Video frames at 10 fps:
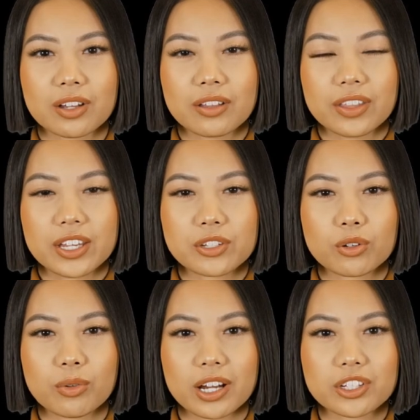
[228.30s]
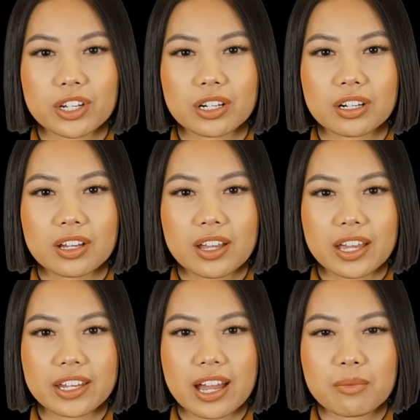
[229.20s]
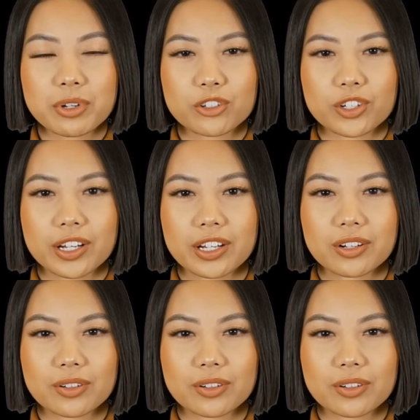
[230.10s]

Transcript: Thanks for watching and happy trading.